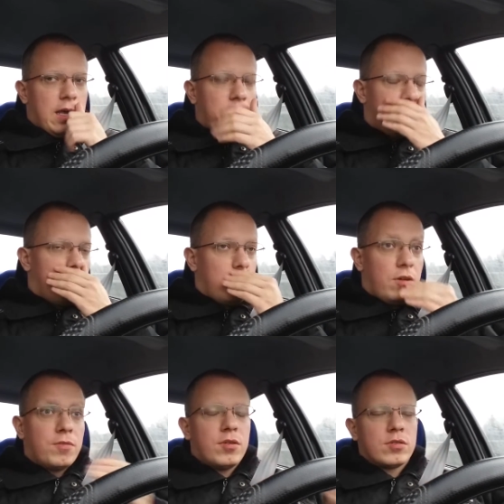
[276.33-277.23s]
You can,
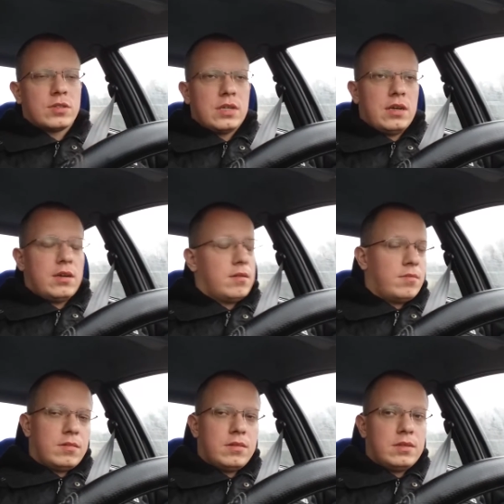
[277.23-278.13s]
of course,
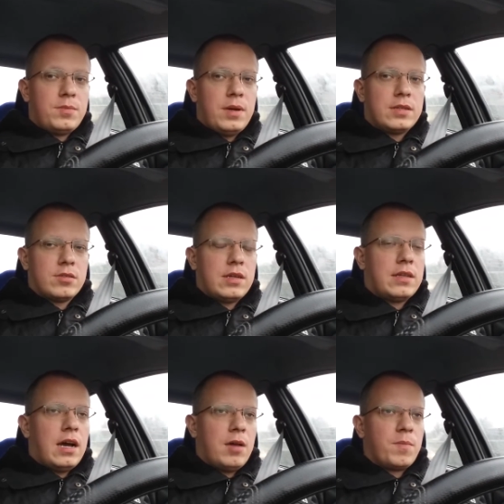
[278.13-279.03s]
it depends on the
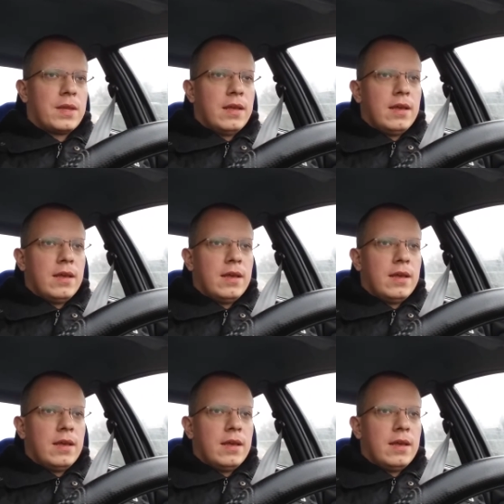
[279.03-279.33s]
time.